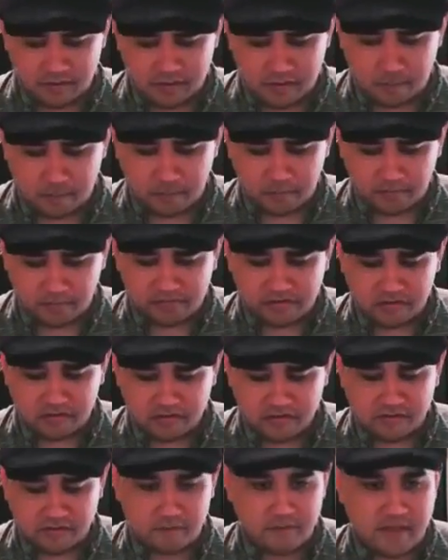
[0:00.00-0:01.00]

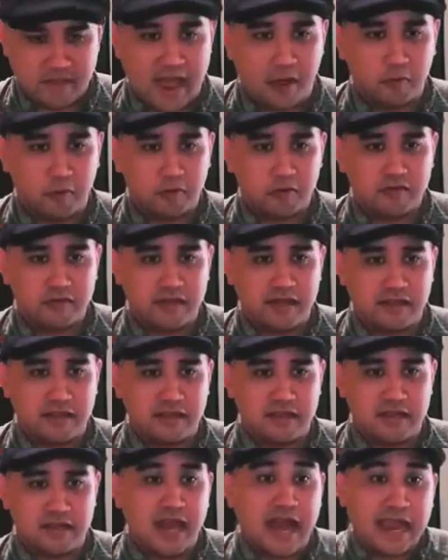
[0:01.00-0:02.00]
position of power
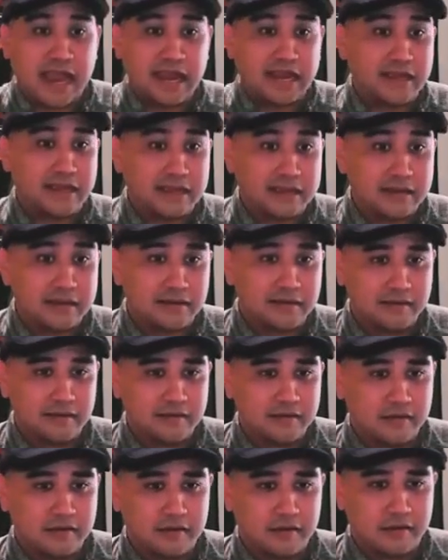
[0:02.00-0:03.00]
that guided
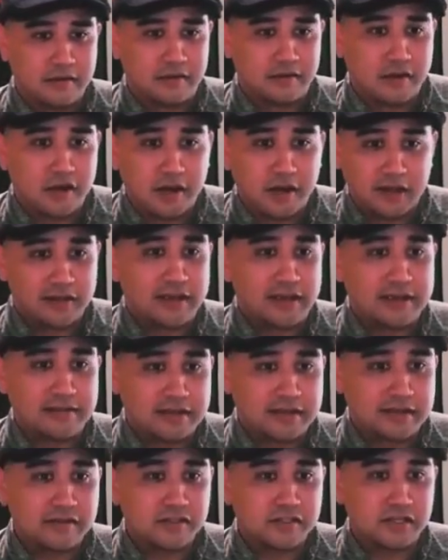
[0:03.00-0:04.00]
the
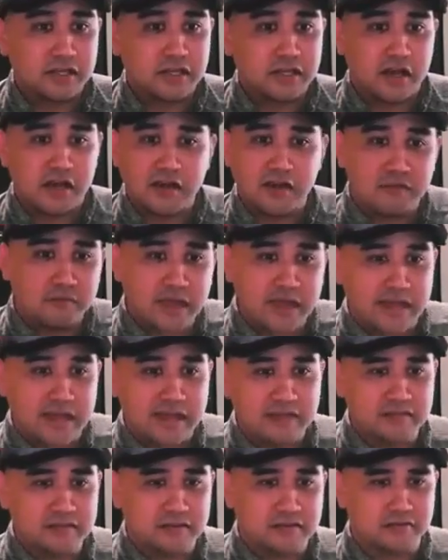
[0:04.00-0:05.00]
colonization of my
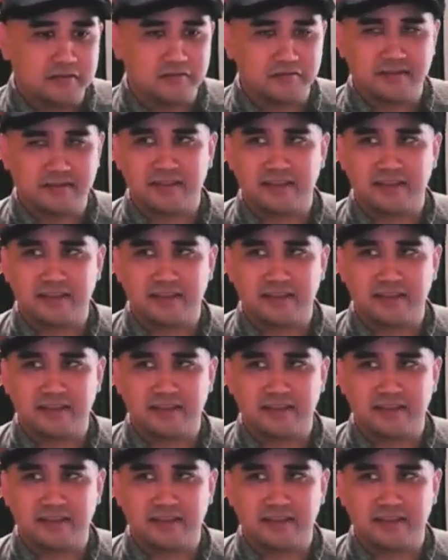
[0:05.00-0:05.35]
ancestors.